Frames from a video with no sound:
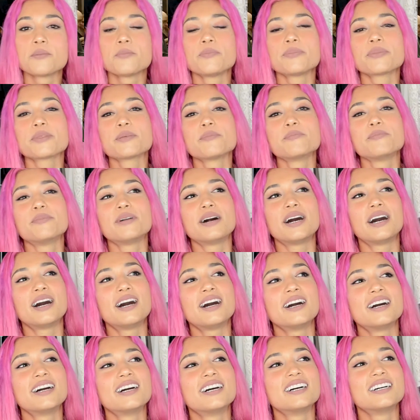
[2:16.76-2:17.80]

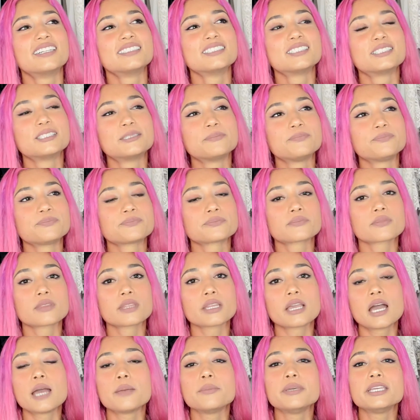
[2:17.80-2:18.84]
But
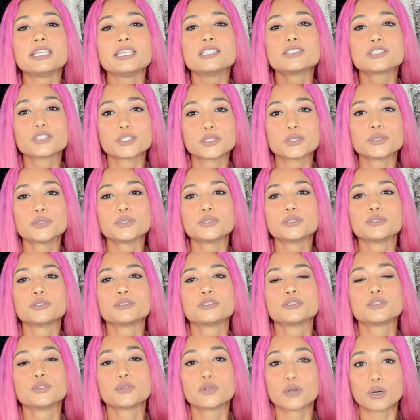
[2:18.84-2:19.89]
I mean, it's
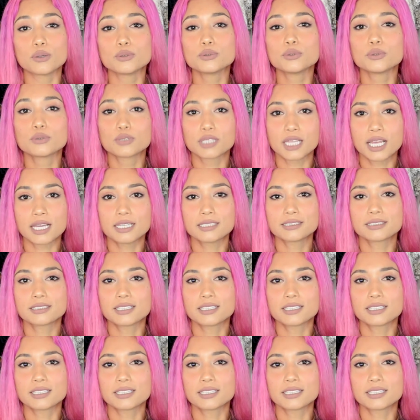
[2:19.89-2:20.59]
good to go to class.